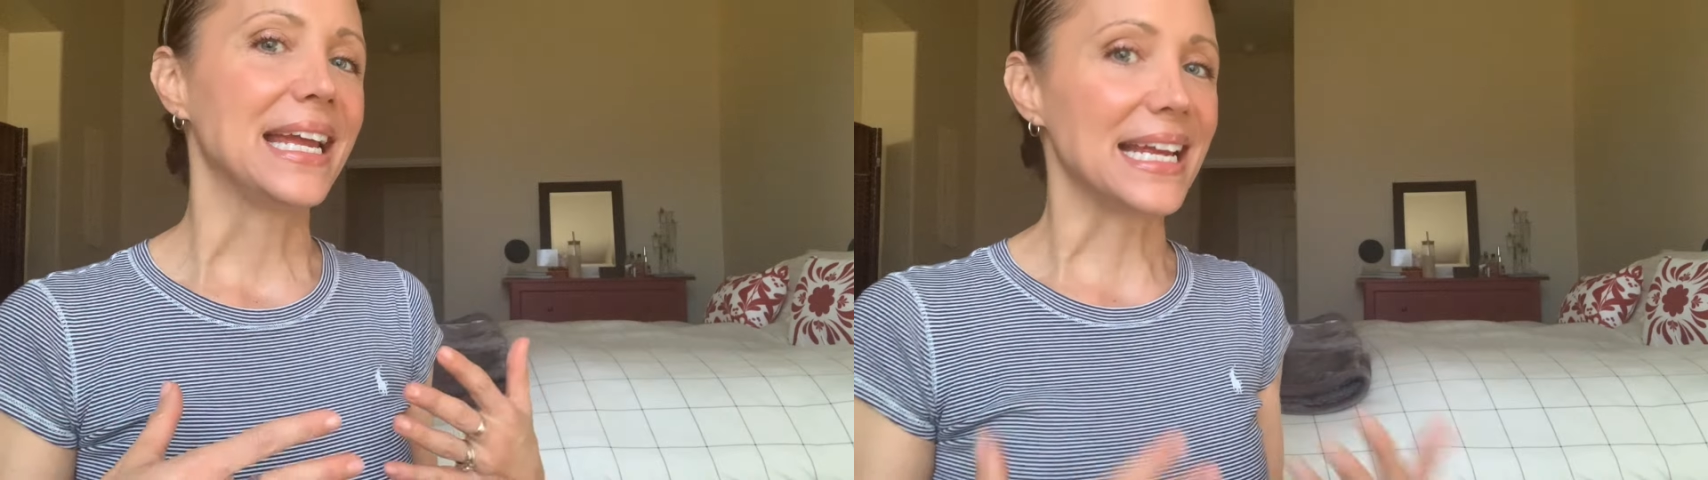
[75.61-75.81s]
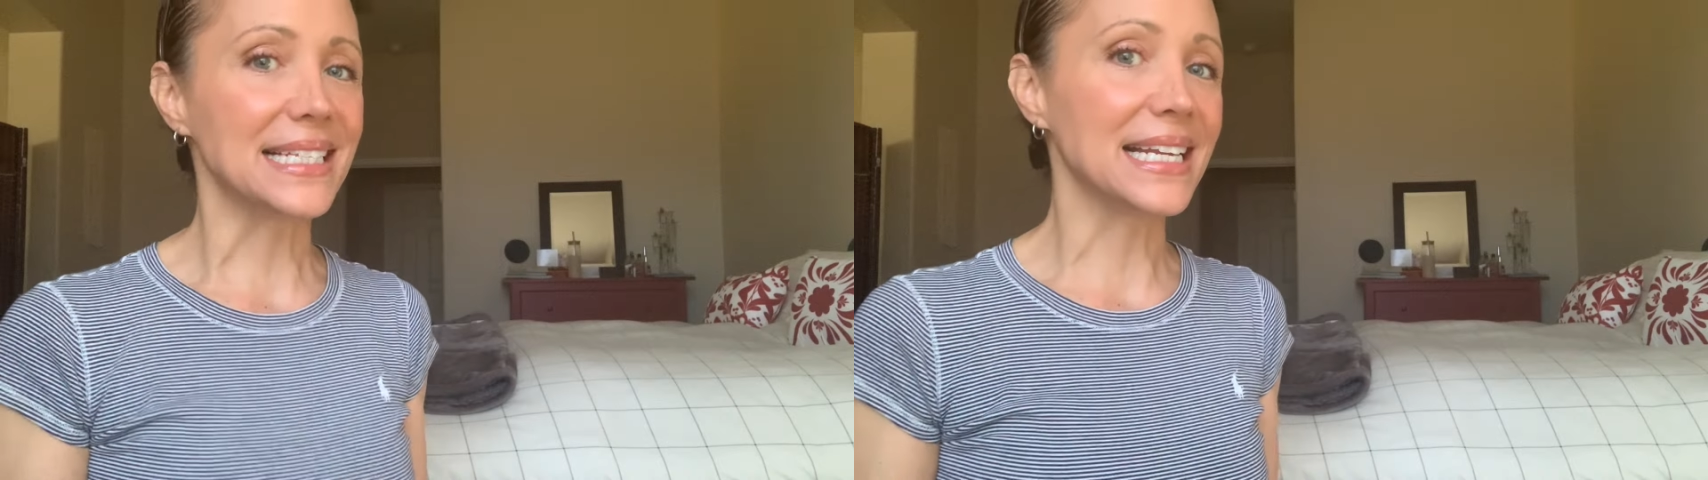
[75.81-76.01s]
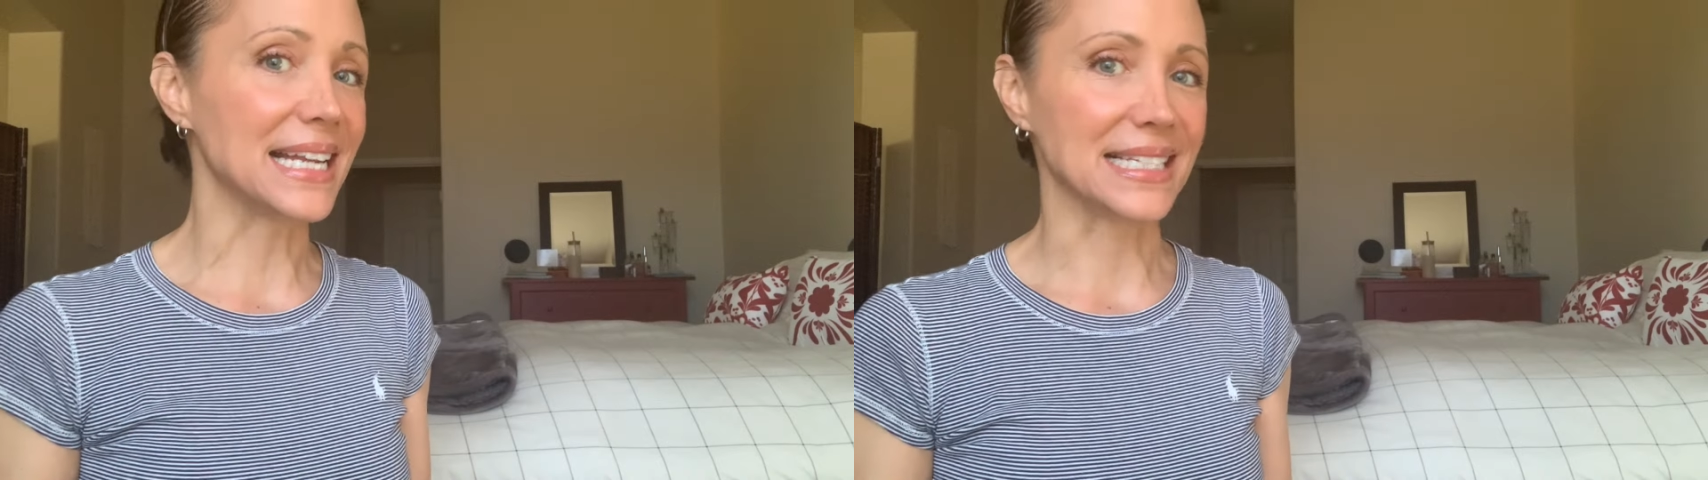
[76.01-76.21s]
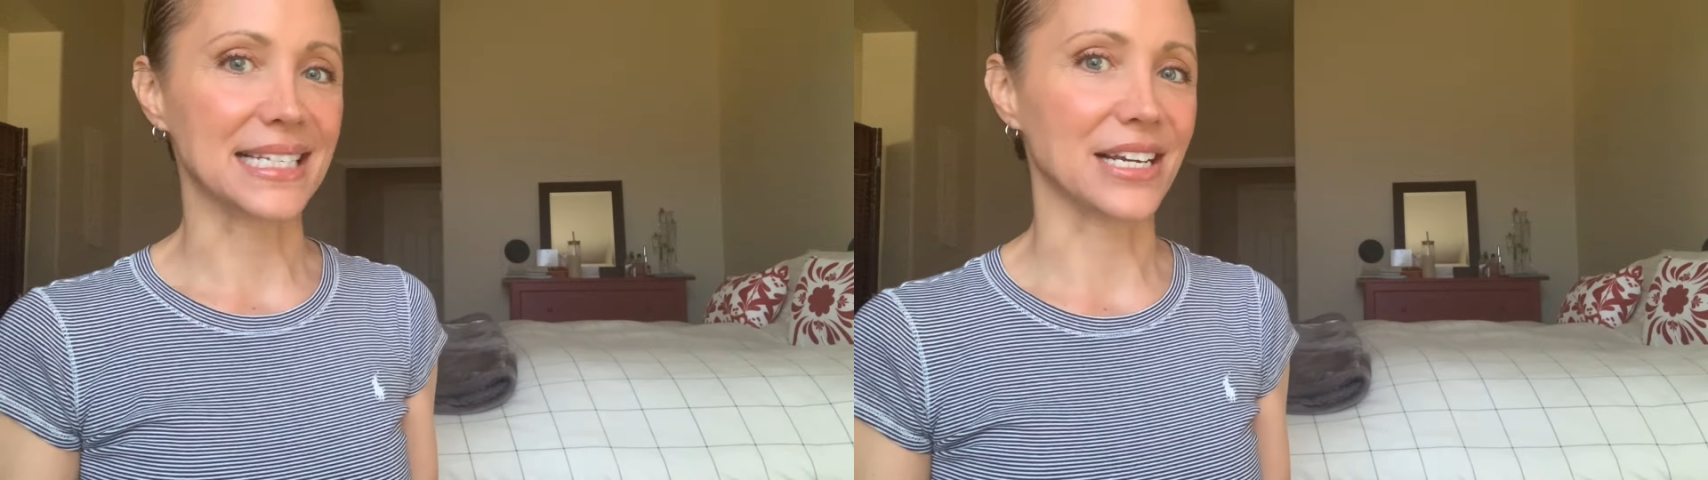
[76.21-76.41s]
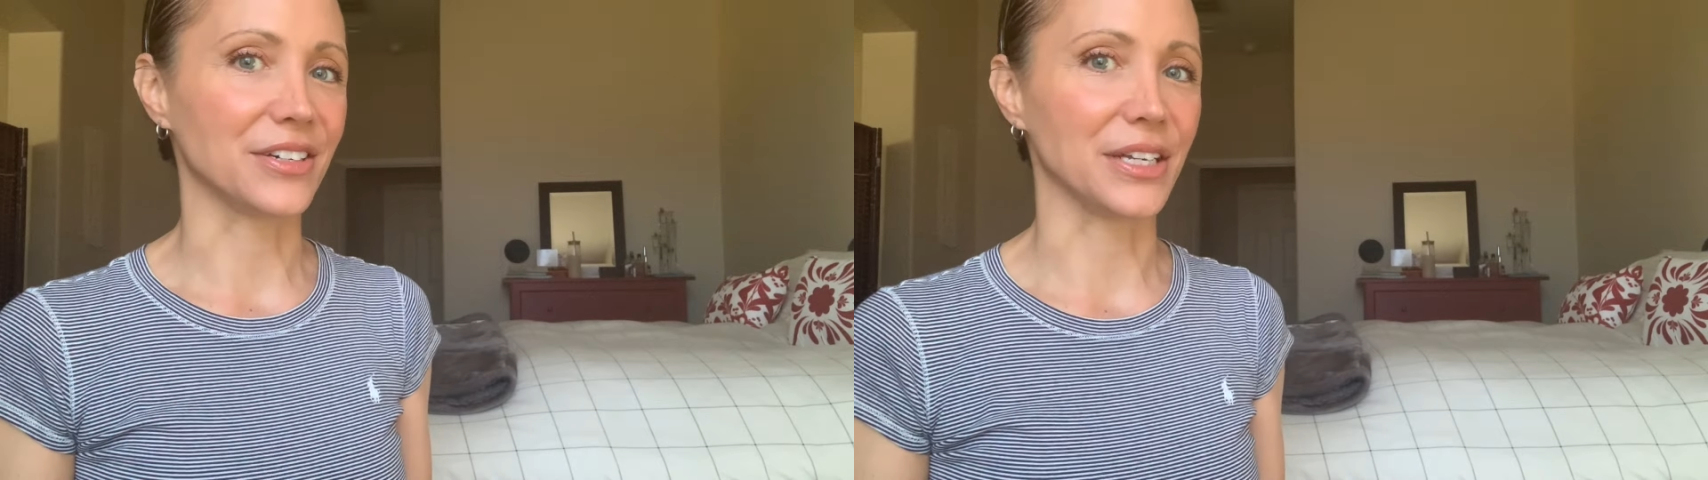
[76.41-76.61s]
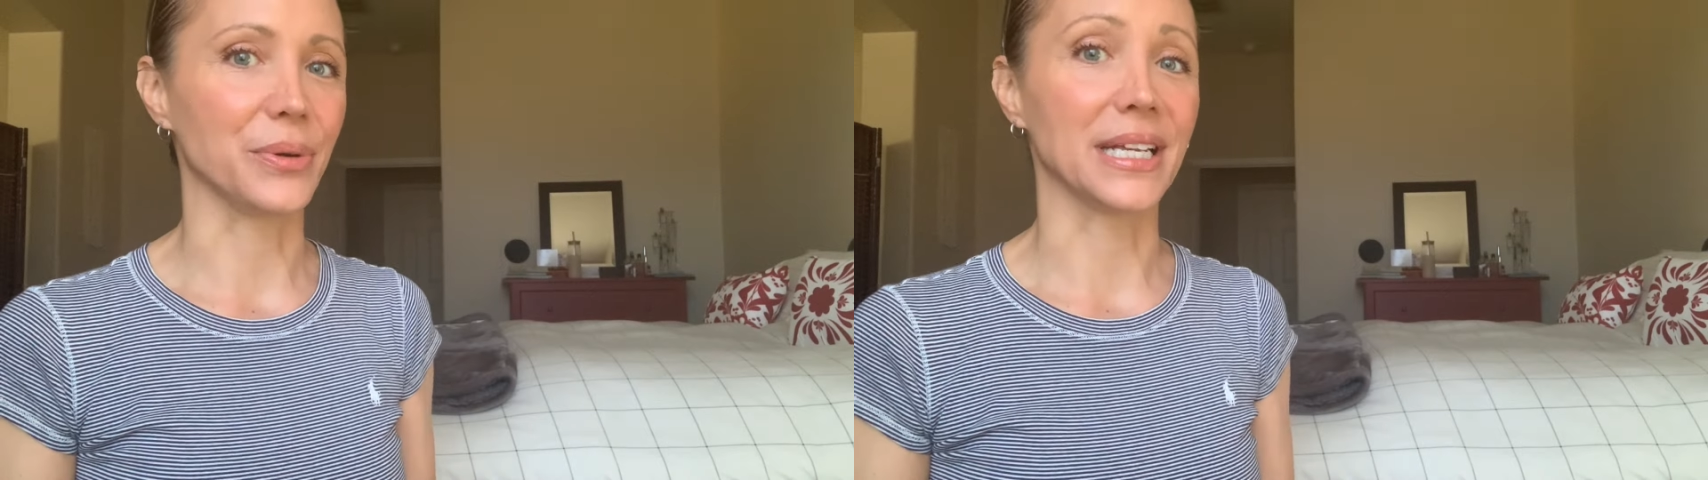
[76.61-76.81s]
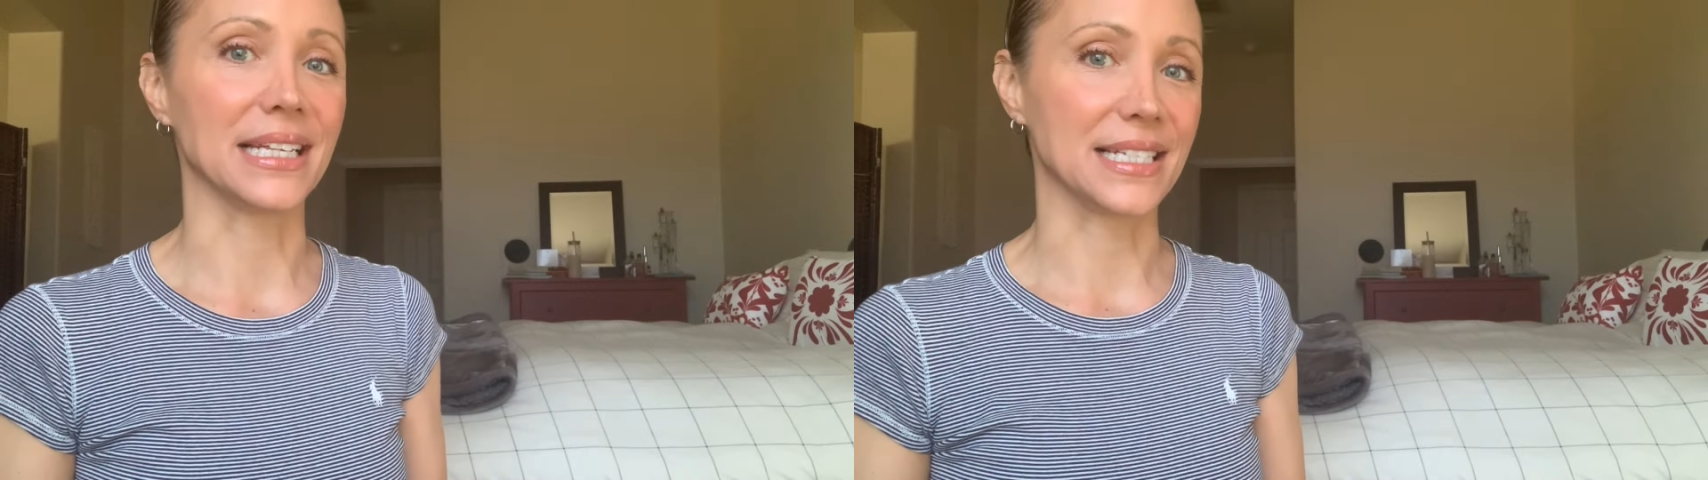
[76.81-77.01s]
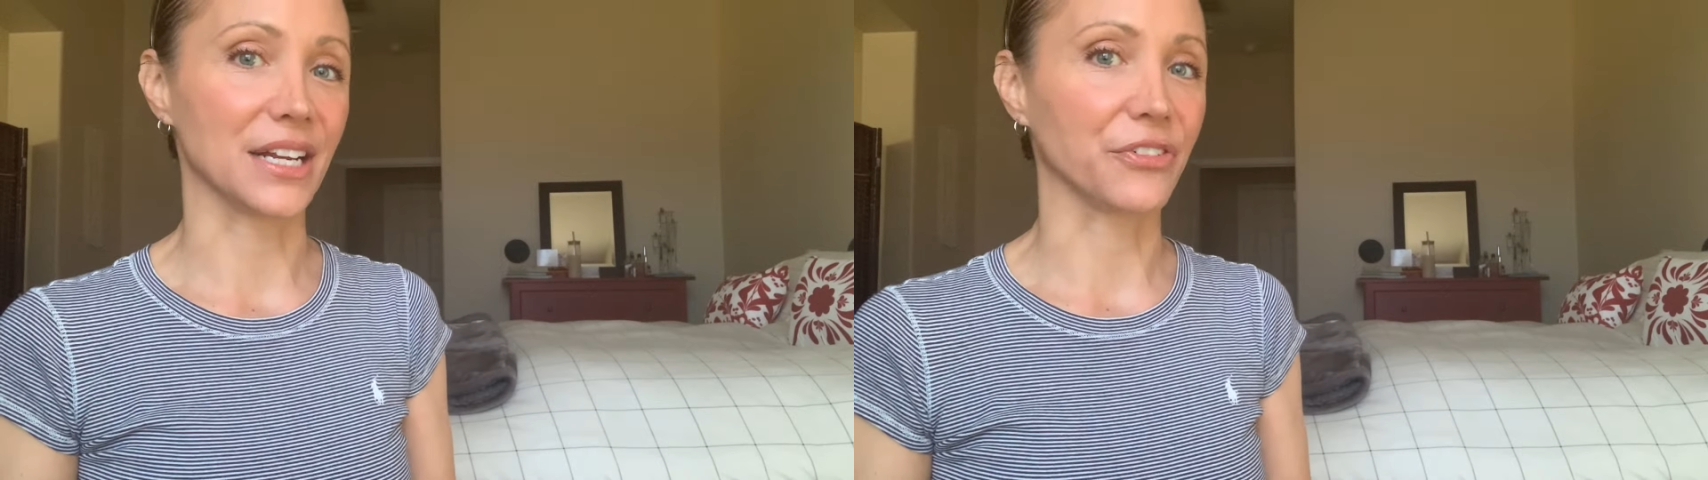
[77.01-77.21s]
isn't necessarily
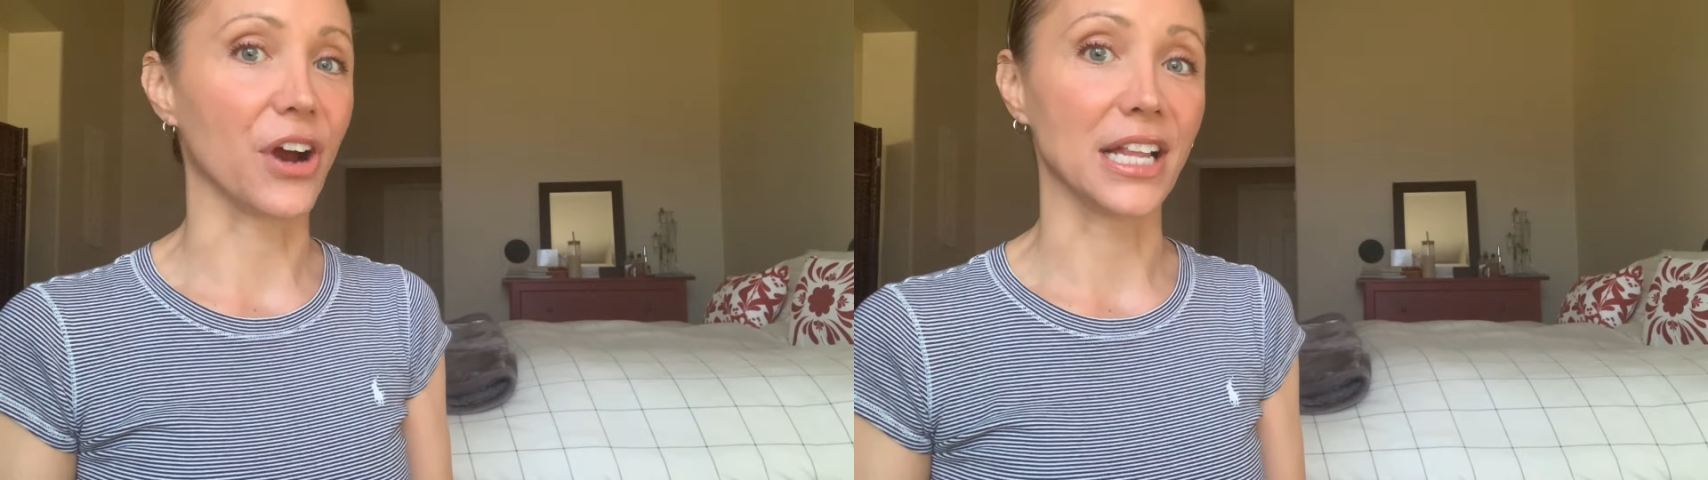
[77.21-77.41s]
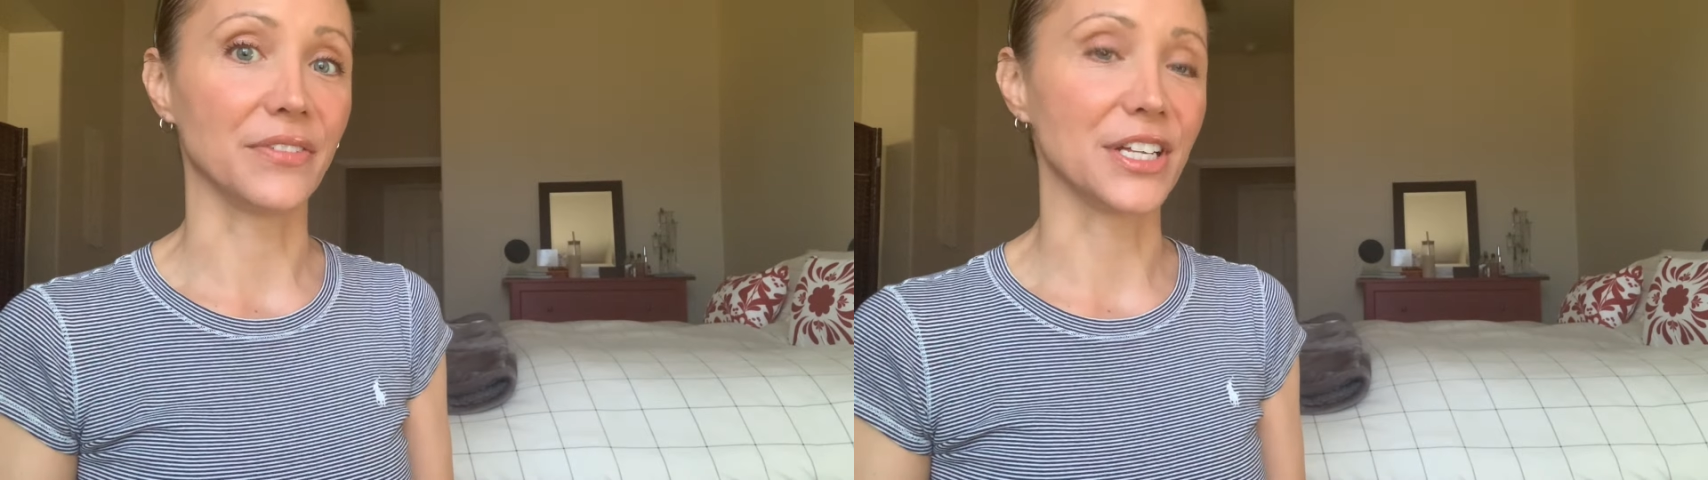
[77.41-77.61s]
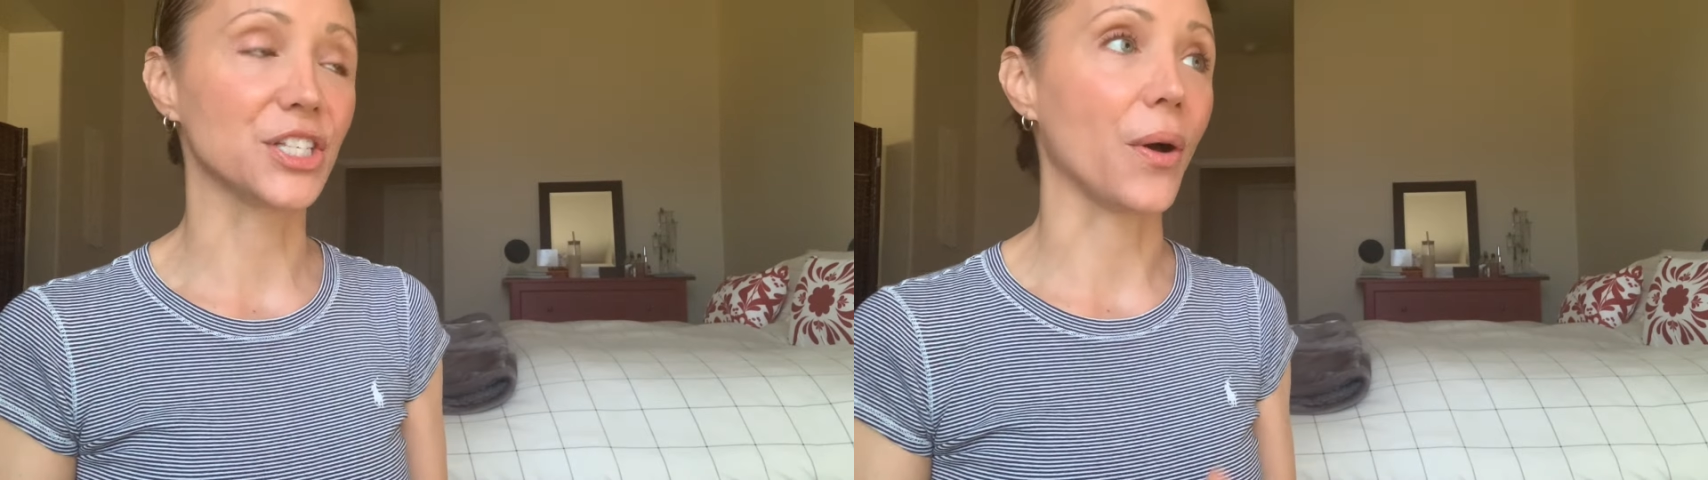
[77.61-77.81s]
realistic for all of us.